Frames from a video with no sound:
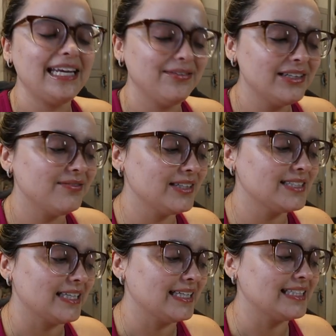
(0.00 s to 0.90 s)
Even if
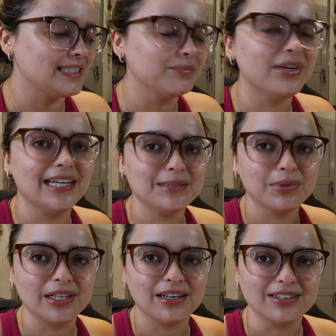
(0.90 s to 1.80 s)
it's as simple as
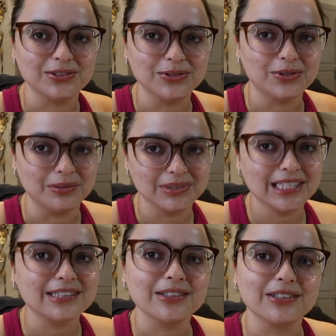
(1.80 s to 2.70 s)
putting on a new screen
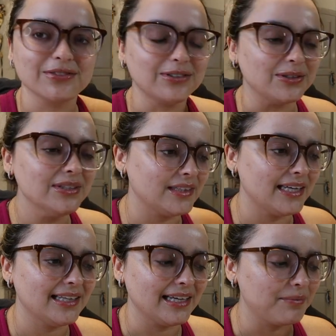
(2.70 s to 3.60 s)
protector on your phone
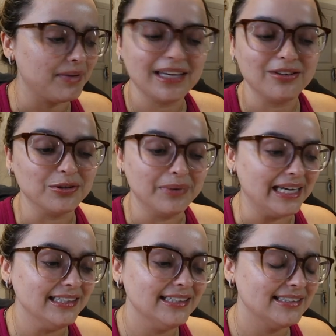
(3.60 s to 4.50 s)
and like making your bed,